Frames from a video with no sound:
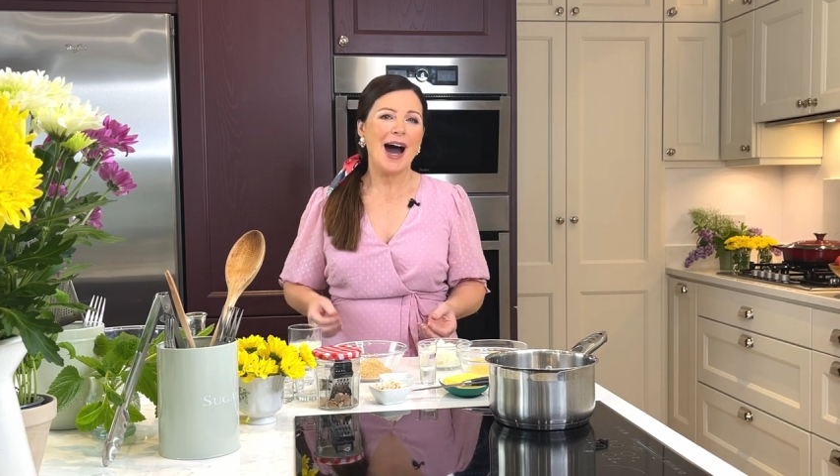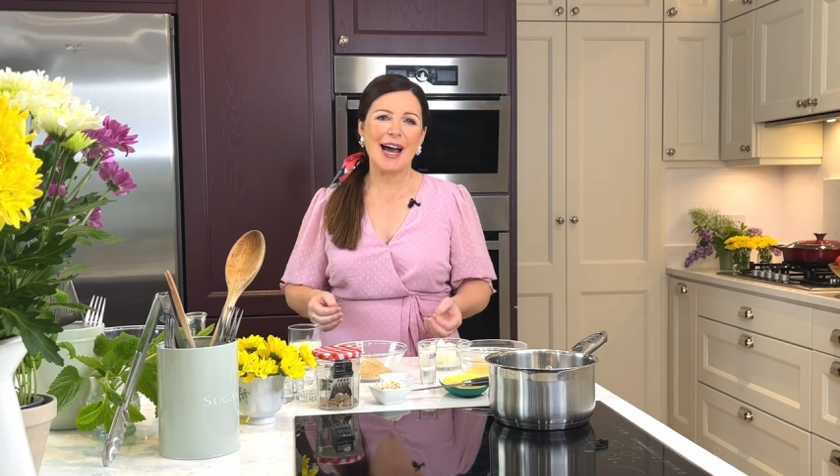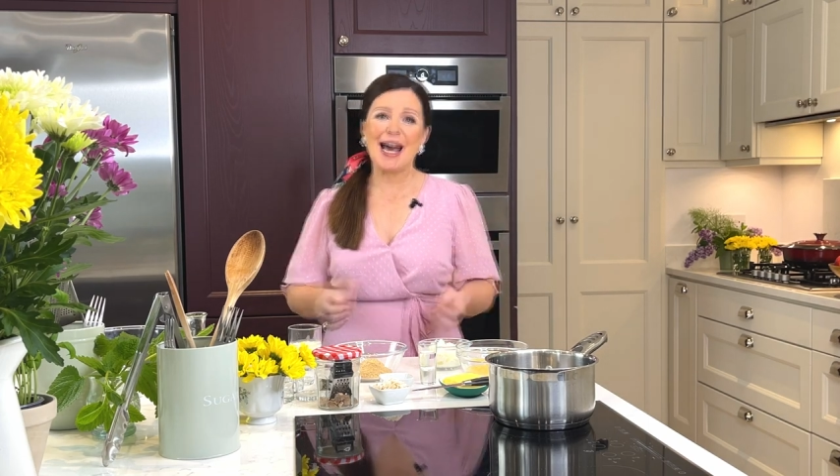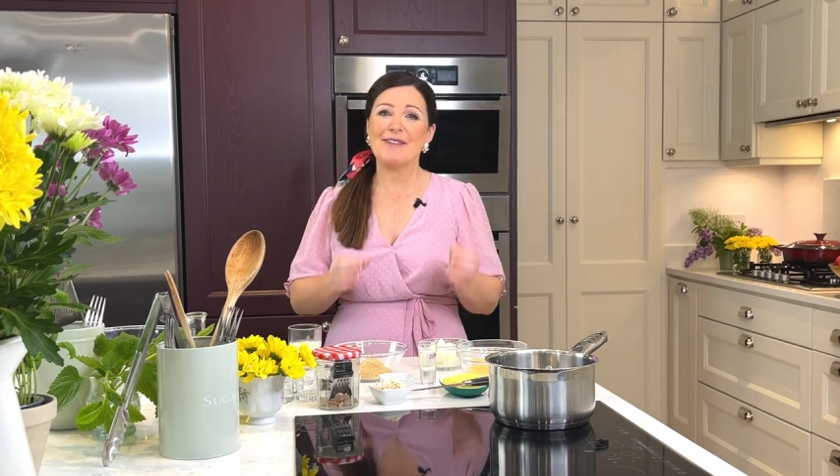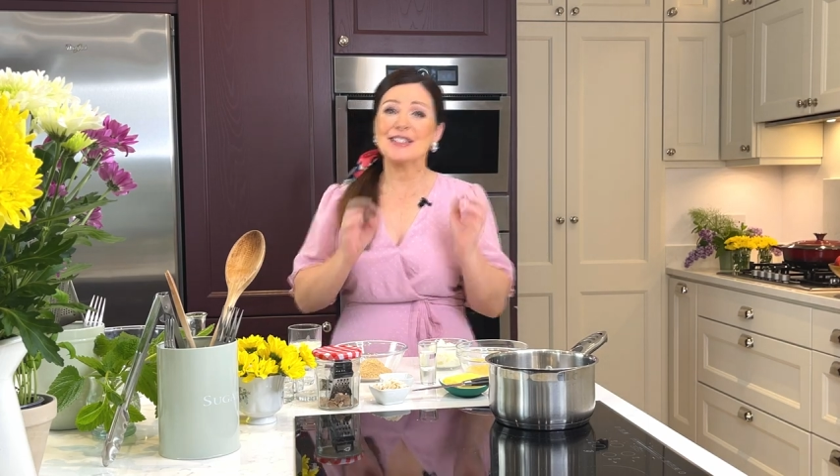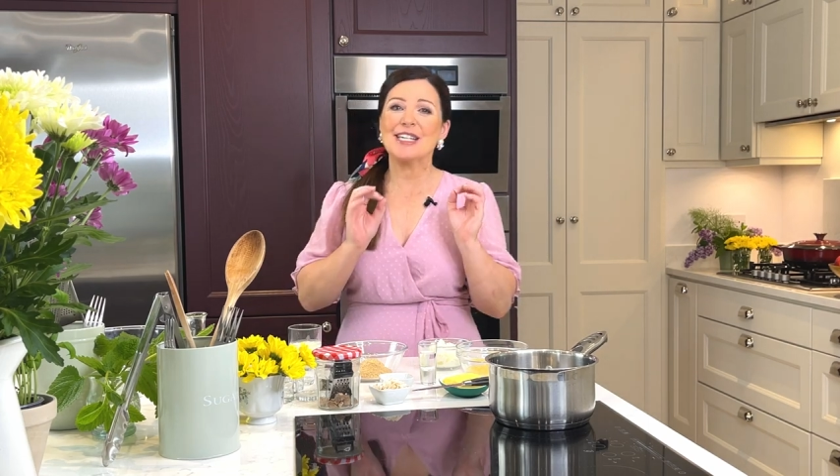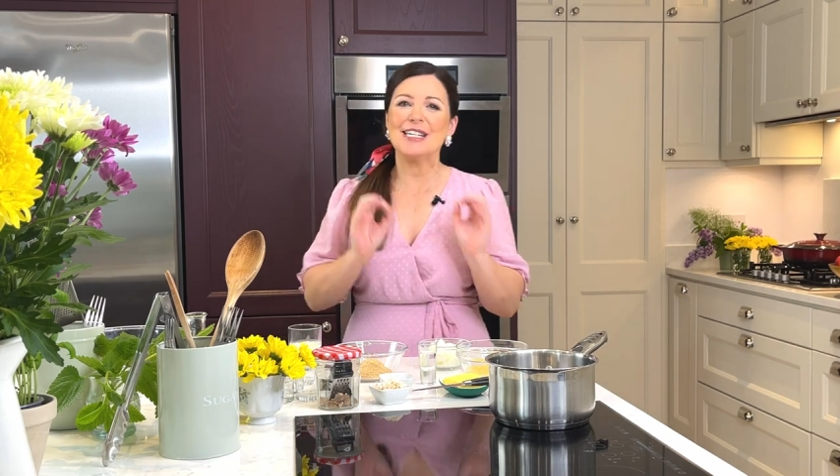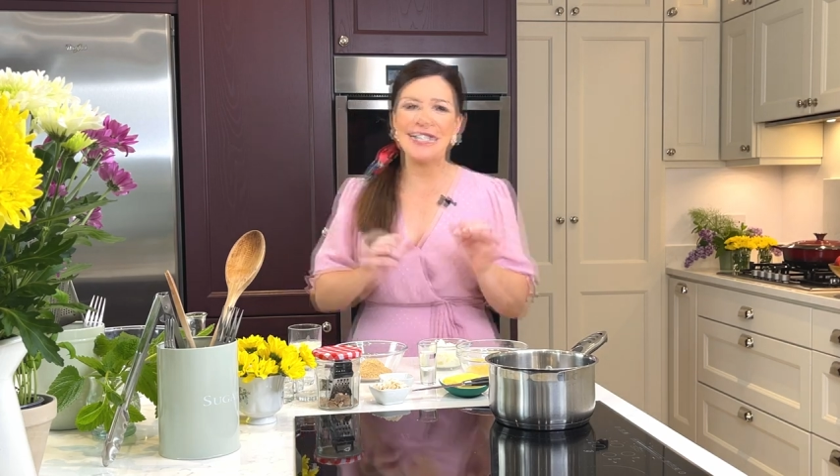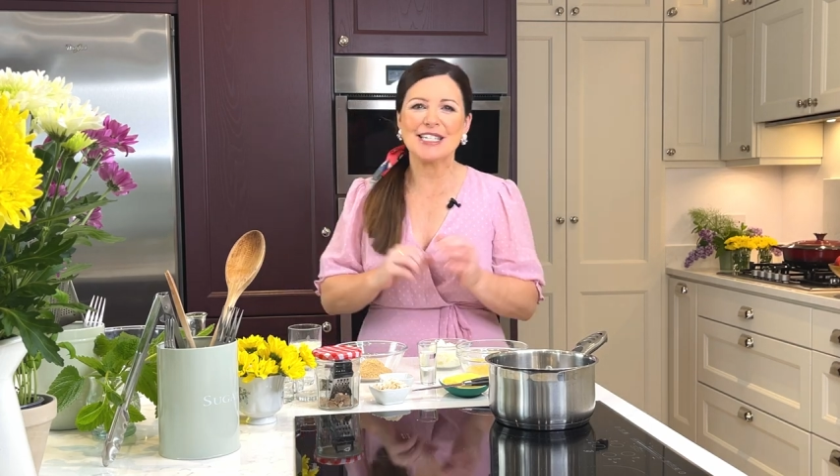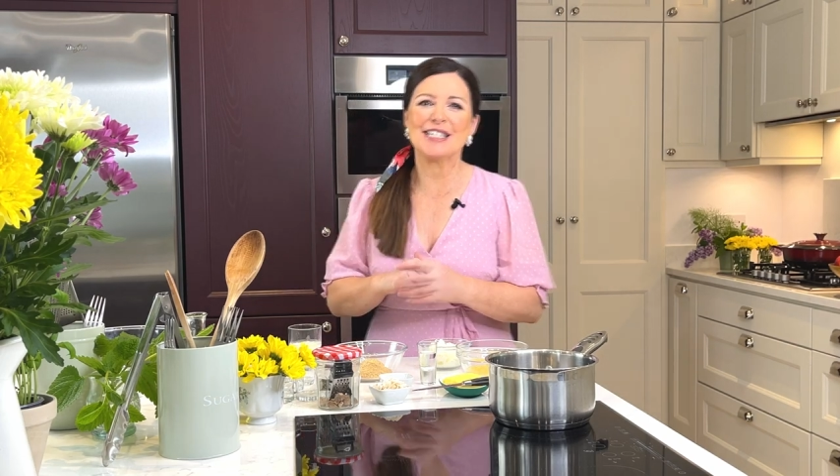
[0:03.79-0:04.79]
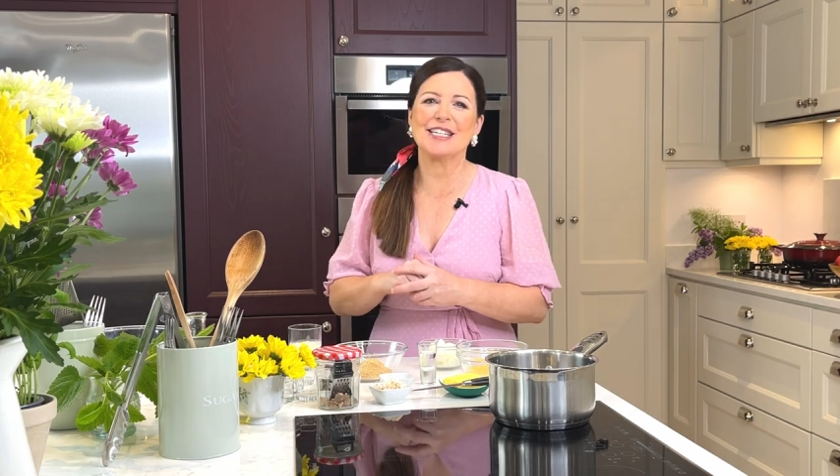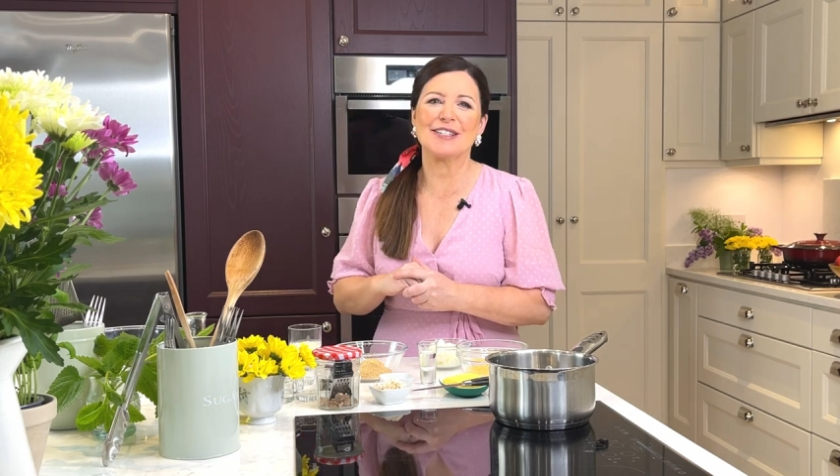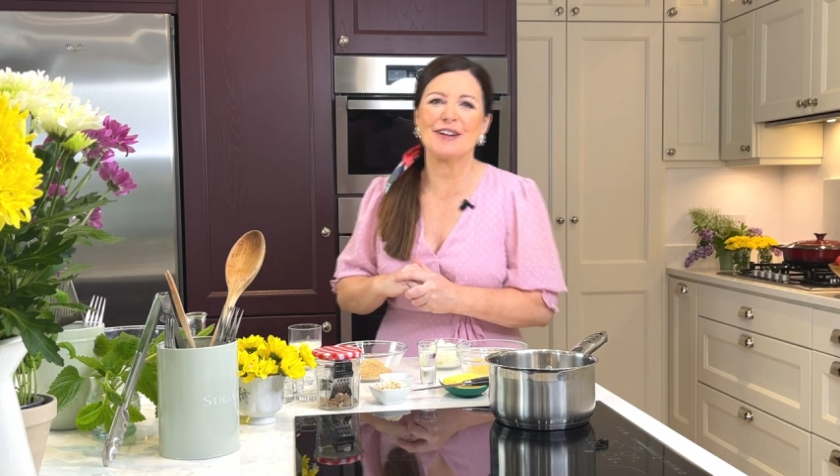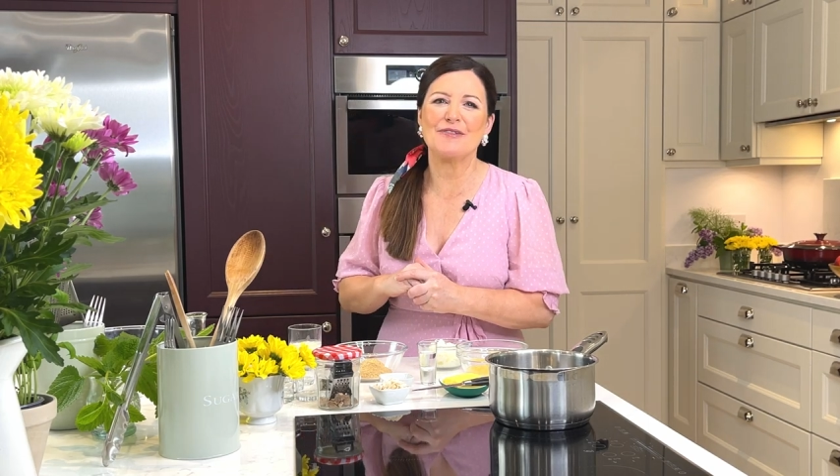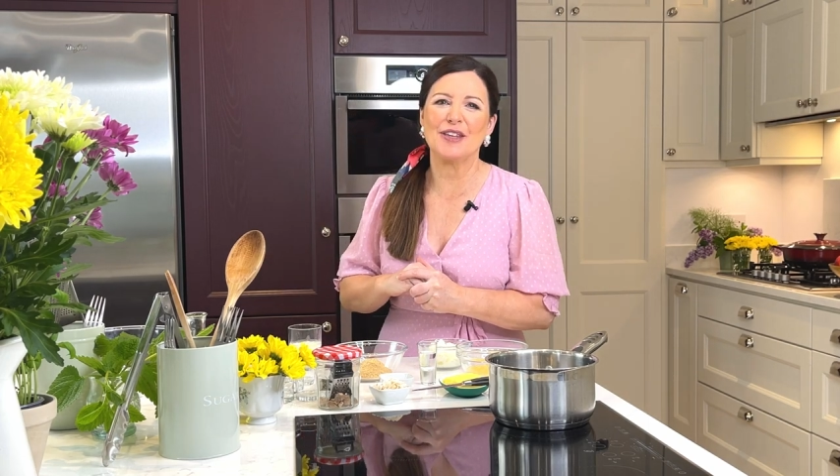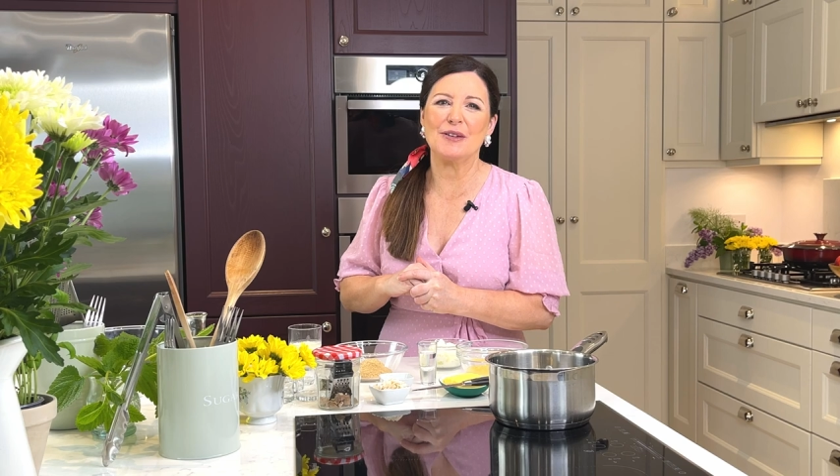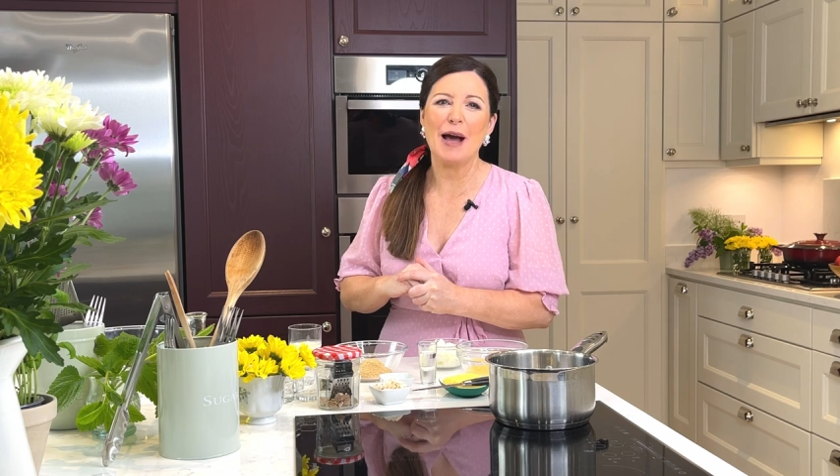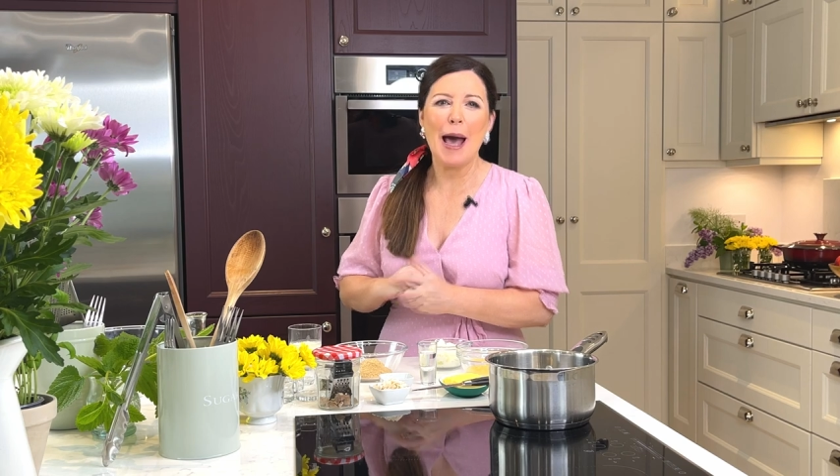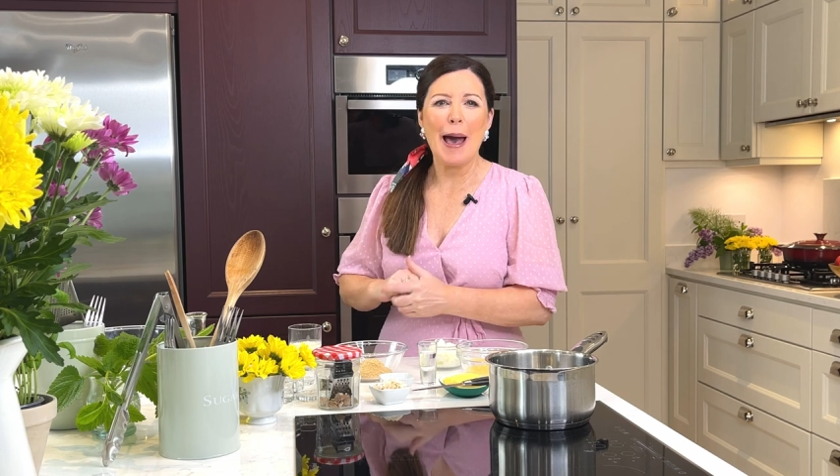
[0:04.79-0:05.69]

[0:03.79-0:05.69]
I have a delicious dessert for you.